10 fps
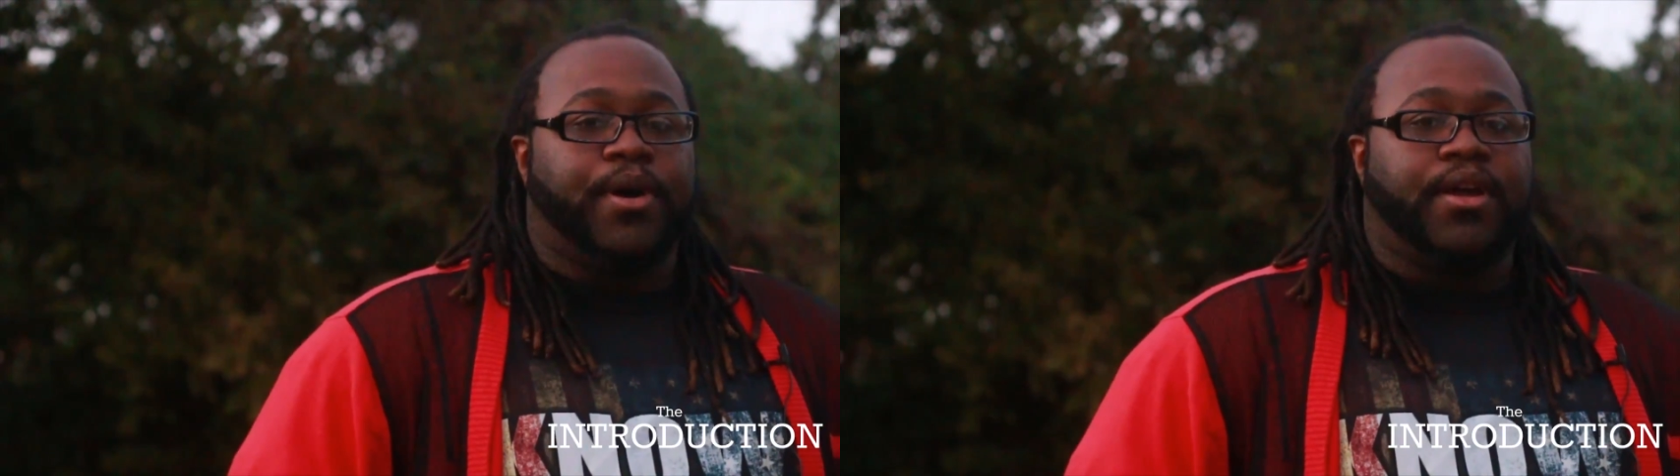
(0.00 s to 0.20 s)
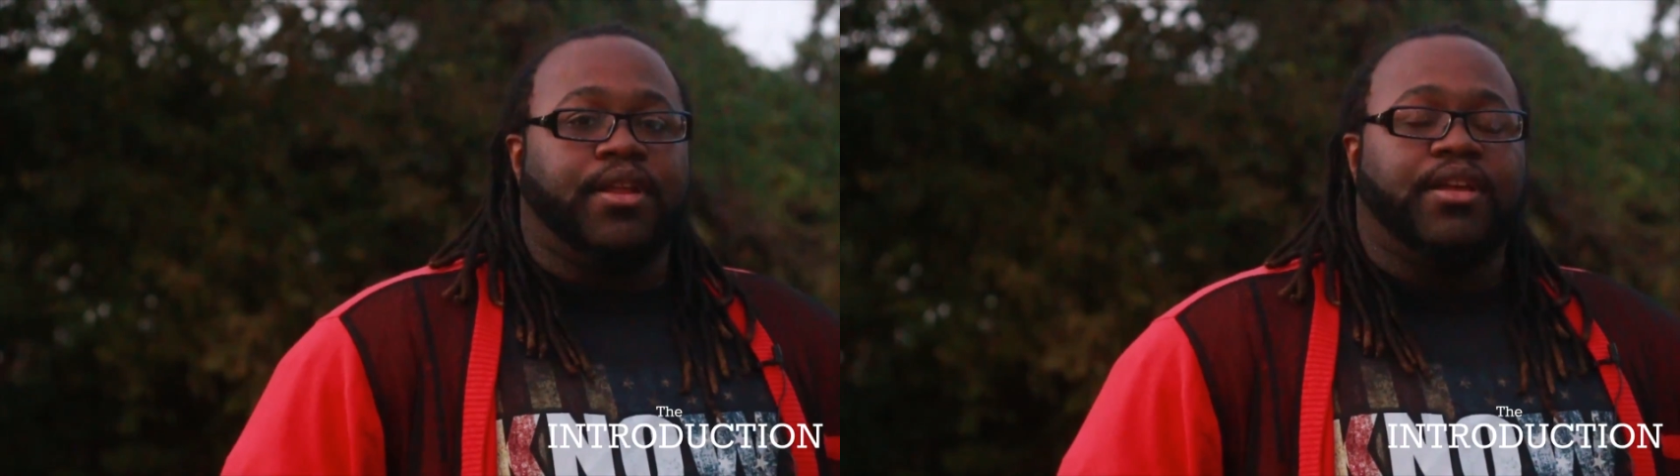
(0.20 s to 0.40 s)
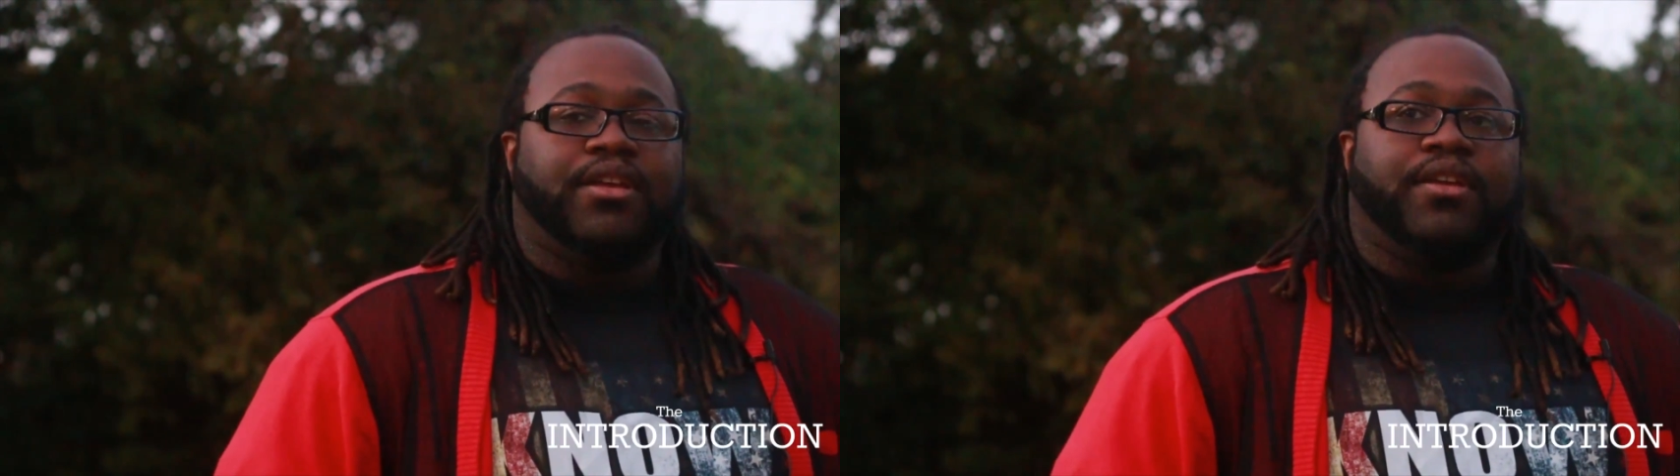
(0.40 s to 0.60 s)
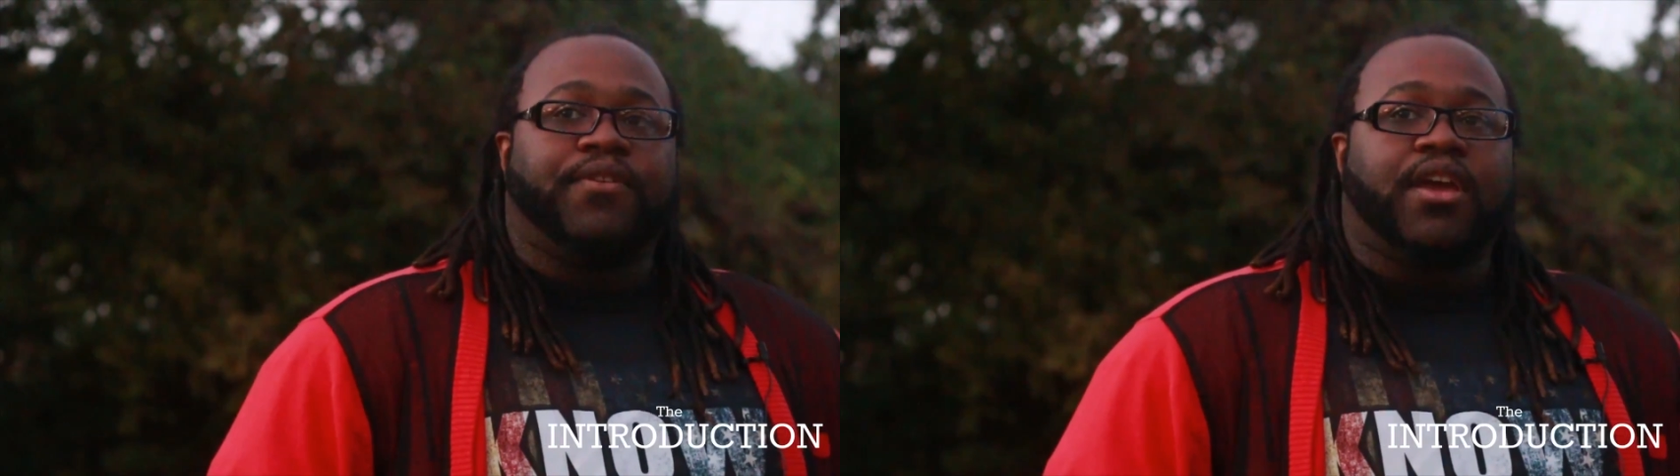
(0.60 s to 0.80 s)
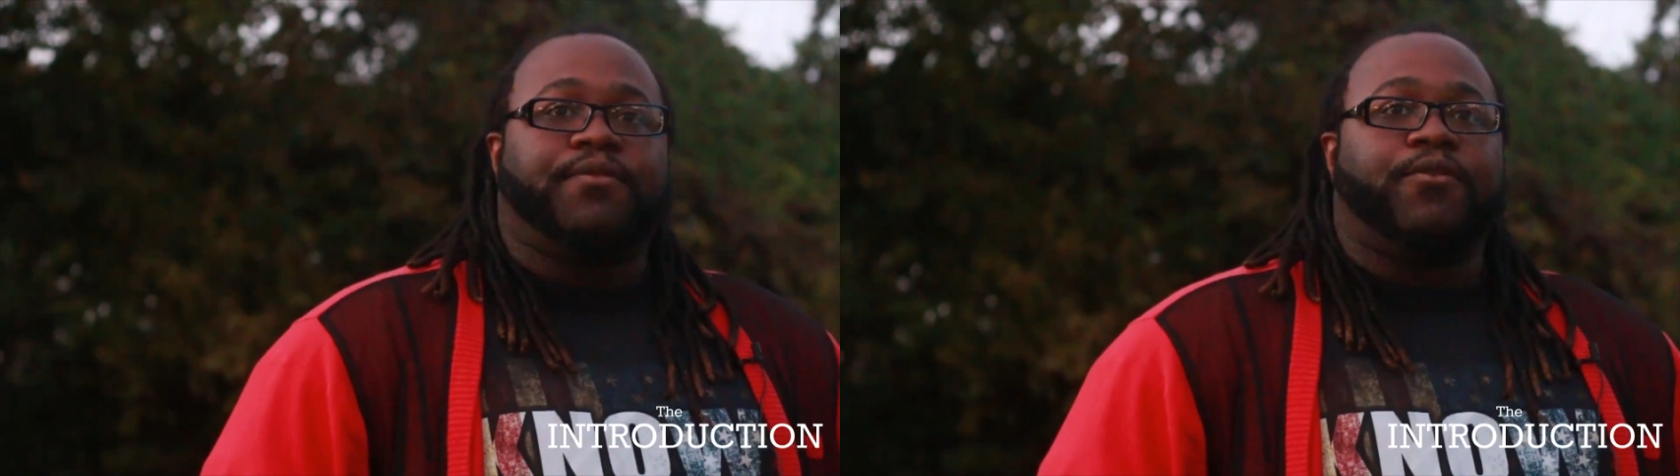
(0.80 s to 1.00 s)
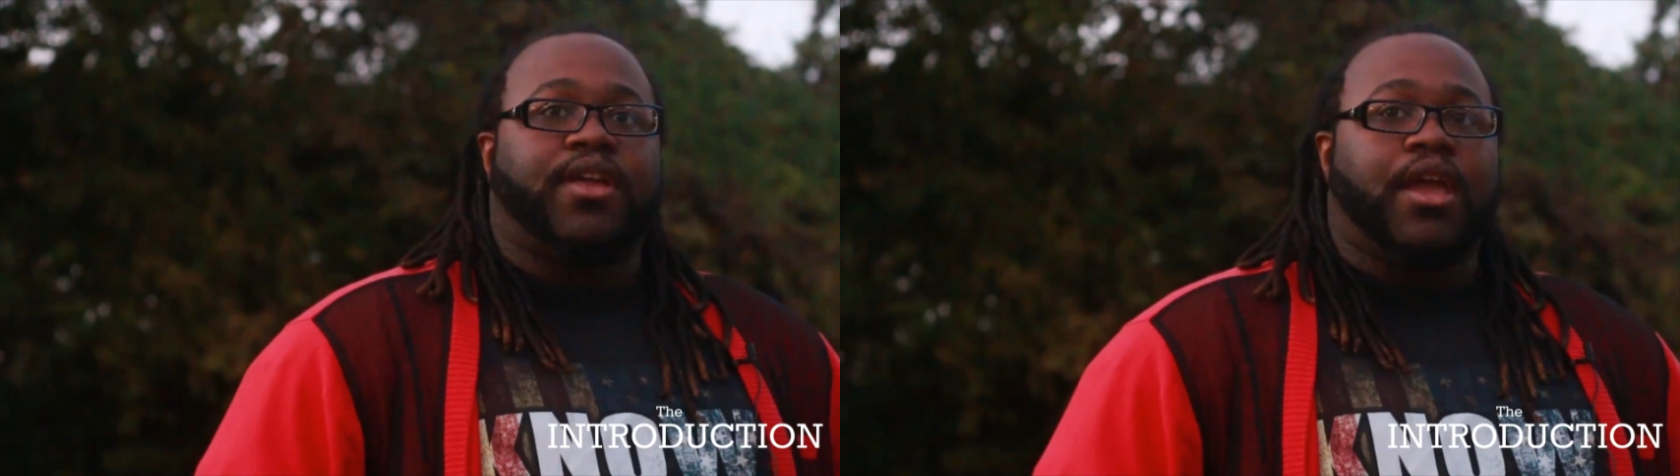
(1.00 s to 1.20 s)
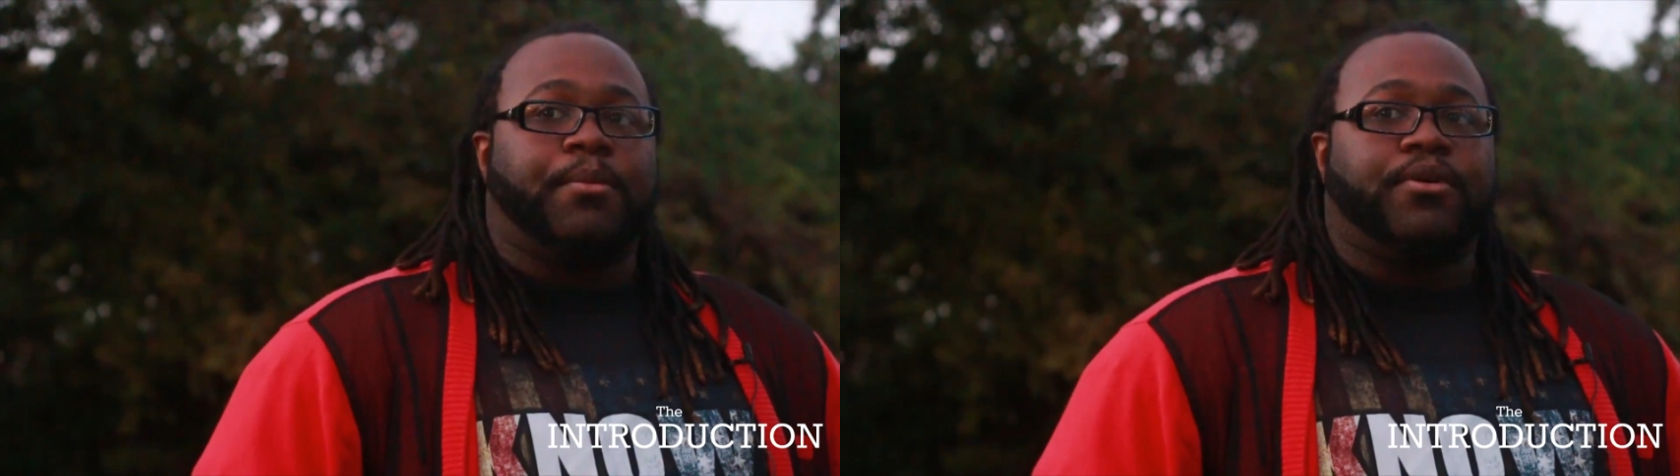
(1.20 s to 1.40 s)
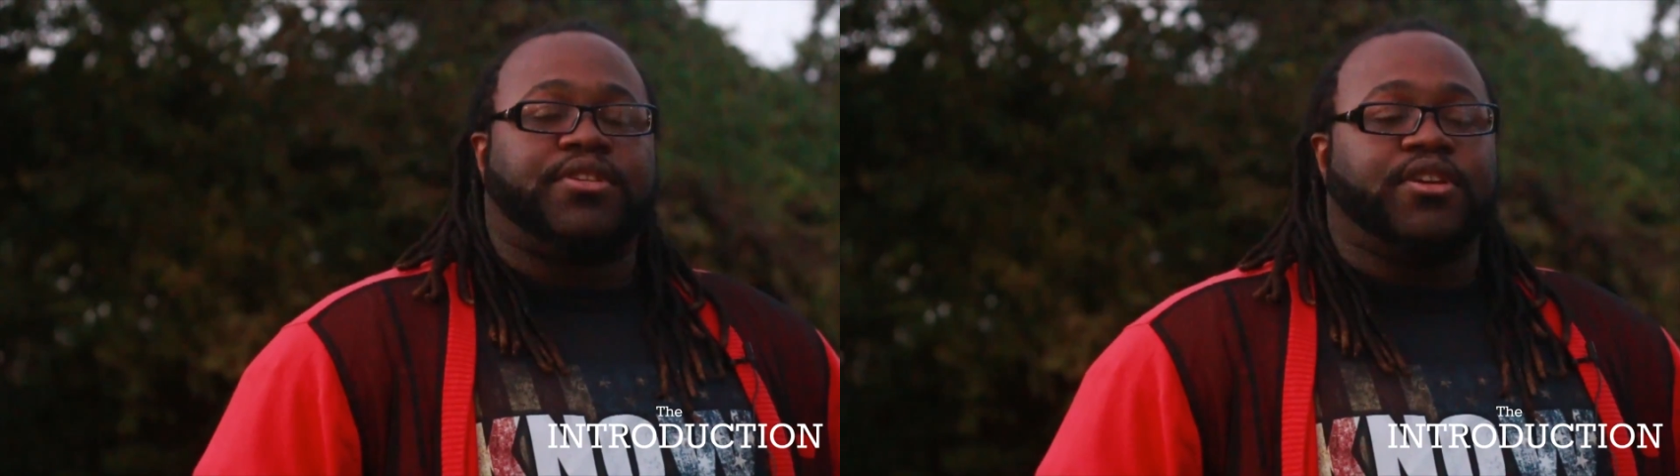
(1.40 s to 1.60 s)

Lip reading: but if you can't afford a camera,